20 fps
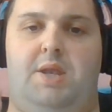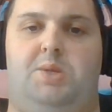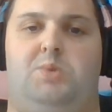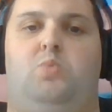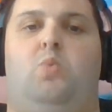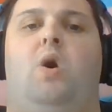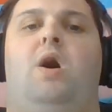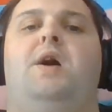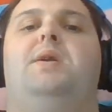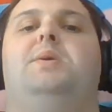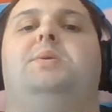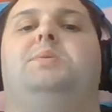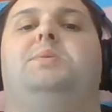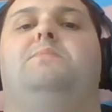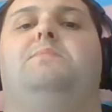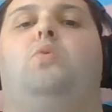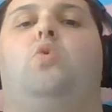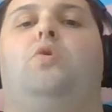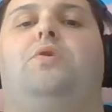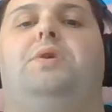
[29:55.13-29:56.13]
It is why it is
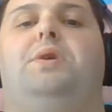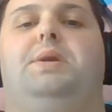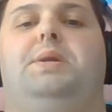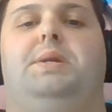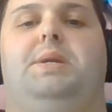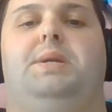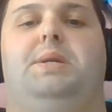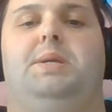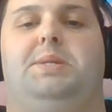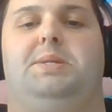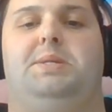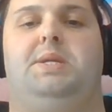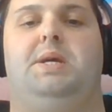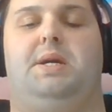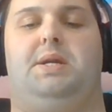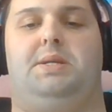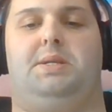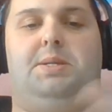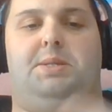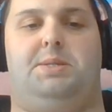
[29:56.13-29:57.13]
important to
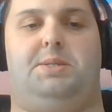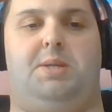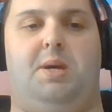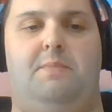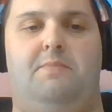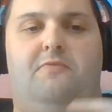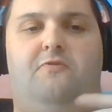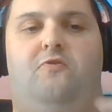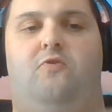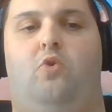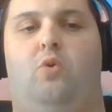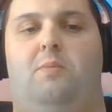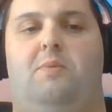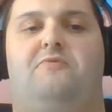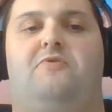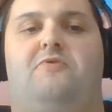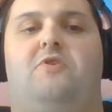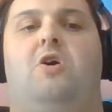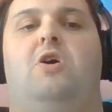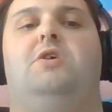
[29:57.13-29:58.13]
stick to some form
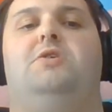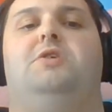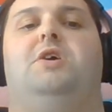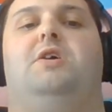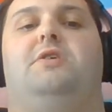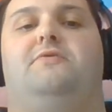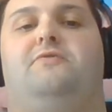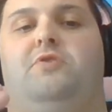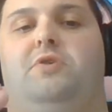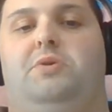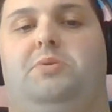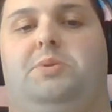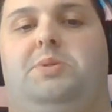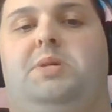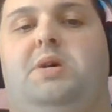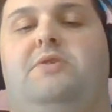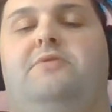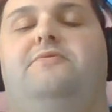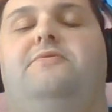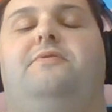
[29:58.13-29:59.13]
of conduct for
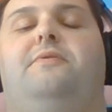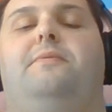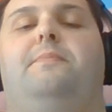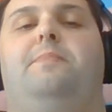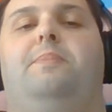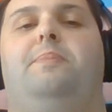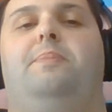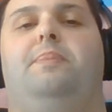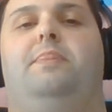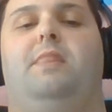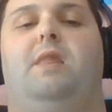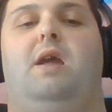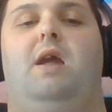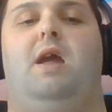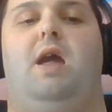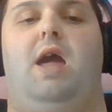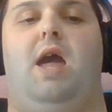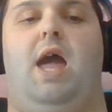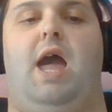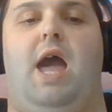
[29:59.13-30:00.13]
yourself
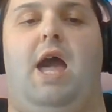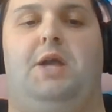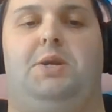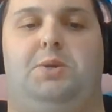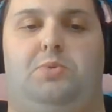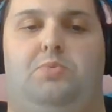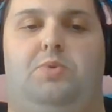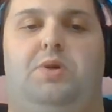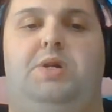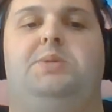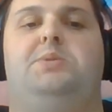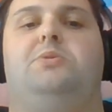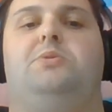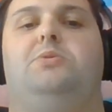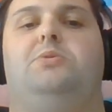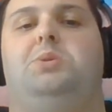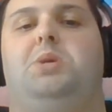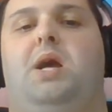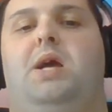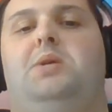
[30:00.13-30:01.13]
and to
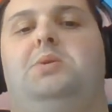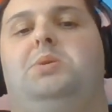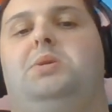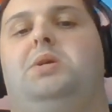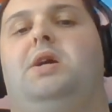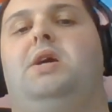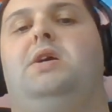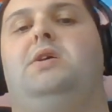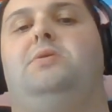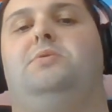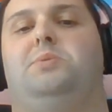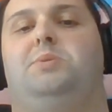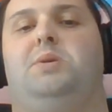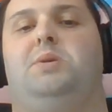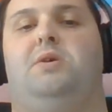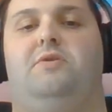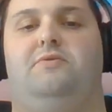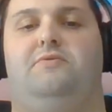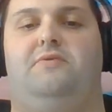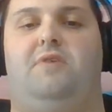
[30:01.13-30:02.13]
research, educate
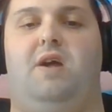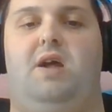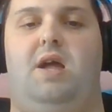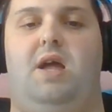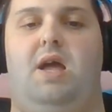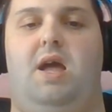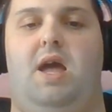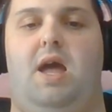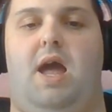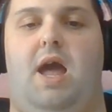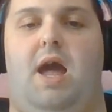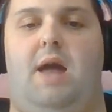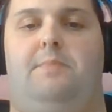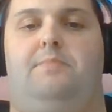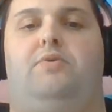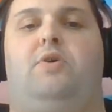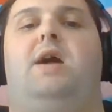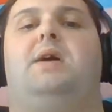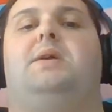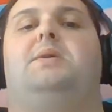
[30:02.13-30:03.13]
yourself,
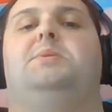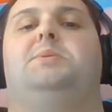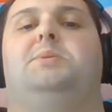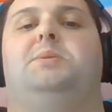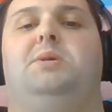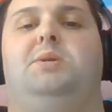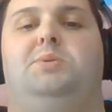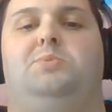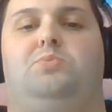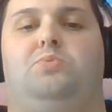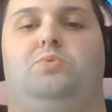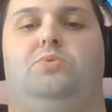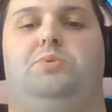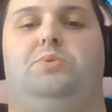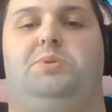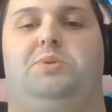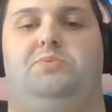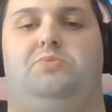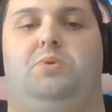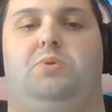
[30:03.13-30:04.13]
and practice these
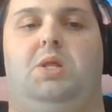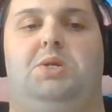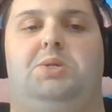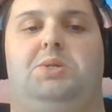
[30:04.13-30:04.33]
rules and